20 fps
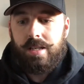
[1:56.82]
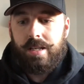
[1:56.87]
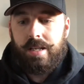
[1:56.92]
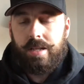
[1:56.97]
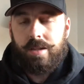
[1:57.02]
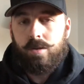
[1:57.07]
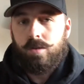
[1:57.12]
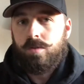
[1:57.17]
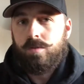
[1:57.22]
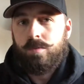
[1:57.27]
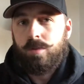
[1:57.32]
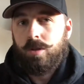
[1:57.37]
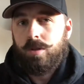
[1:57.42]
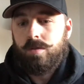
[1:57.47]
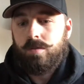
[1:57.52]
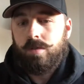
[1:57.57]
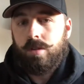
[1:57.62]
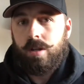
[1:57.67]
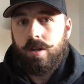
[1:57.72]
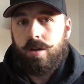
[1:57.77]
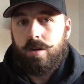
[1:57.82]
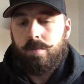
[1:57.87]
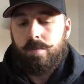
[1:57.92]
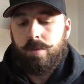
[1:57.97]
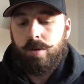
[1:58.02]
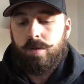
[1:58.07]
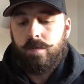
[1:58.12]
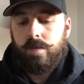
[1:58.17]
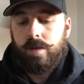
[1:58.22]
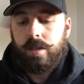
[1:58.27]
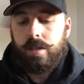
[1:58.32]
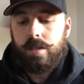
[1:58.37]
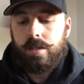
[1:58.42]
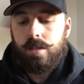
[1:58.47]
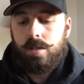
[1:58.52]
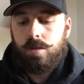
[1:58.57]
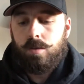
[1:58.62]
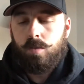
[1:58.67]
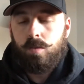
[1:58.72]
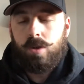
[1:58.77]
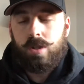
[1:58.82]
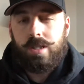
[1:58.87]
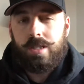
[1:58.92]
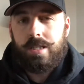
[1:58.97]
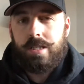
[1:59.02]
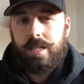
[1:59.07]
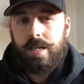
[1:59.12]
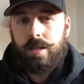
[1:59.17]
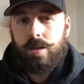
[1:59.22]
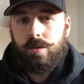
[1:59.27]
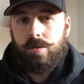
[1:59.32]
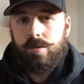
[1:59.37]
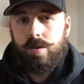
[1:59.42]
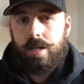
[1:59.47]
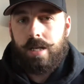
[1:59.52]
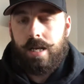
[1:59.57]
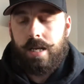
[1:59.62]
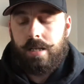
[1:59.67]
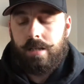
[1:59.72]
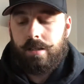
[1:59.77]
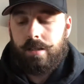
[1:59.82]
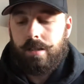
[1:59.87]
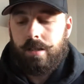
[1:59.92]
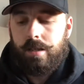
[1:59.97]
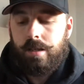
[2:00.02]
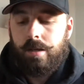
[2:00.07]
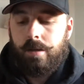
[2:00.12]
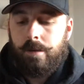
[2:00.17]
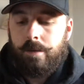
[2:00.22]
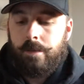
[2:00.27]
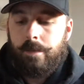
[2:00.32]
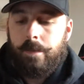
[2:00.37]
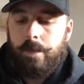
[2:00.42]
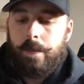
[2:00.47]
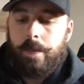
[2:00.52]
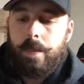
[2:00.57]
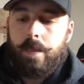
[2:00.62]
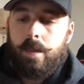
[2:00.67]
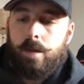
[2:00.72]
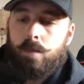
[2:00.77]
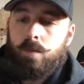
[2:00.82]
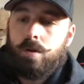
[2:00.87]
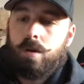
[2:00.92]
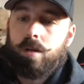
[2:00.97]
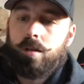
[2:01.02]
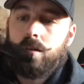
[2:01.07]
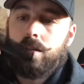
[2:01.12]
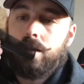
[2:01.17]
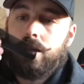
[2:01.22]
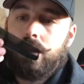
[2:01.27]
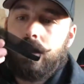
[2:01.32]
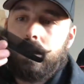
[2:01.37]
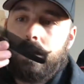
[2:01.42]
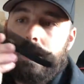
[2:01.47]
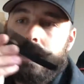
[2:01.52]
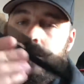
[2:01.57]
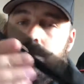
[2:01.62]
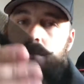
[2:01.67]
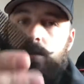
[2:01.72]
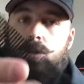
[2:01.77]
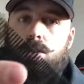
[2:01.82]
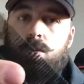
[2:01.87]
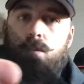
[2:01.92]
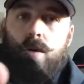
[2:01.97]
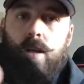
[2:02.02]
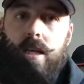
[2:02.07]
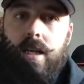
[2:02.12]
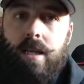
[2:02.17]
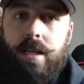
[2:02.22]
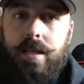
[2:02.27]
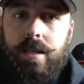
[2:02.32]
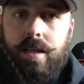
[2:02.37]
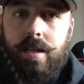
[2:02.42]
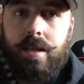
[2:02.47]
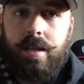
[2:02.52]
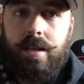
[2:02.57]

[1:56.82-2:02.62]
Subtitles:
in those molds really aren't perfect. And so what does that create? Well, in between,